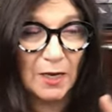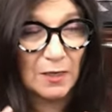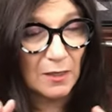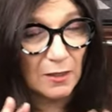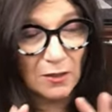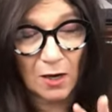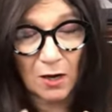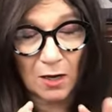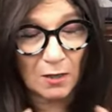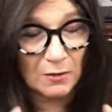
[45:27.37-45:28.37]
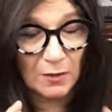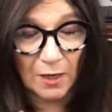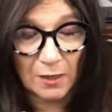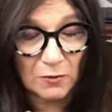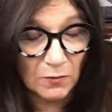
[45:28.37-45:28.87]
And I'll,
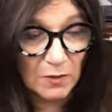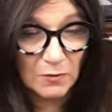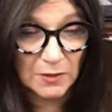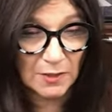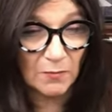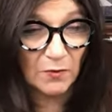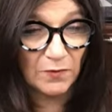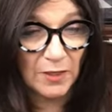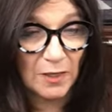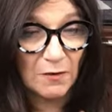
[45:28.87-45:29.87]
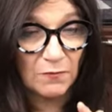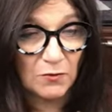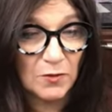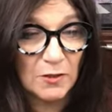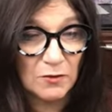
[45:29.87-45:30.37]
I agree with some of it. If
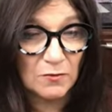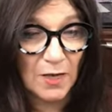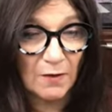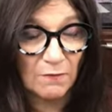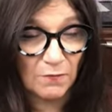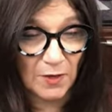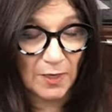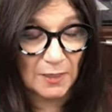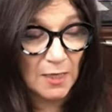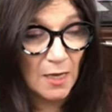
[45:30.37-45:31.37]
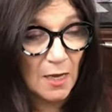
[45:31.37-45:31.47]
you can do that, fine.